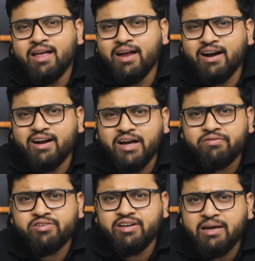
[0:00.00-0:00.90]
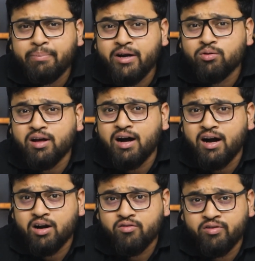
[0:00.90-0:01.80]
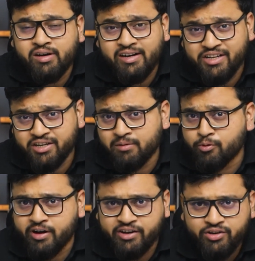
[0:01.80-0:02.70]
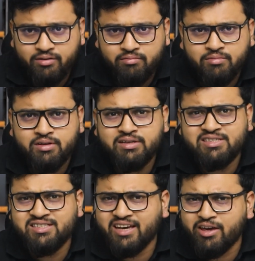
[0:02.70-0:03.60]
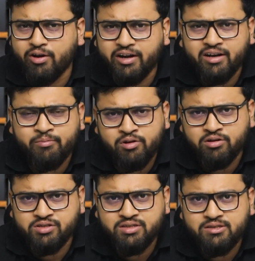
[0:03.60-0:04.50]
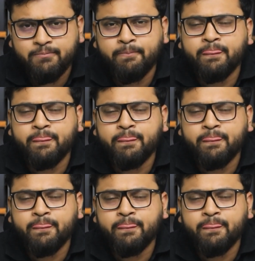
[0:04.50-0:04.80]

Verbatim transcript: It dives deep into the heart of digital protection, security terminologies,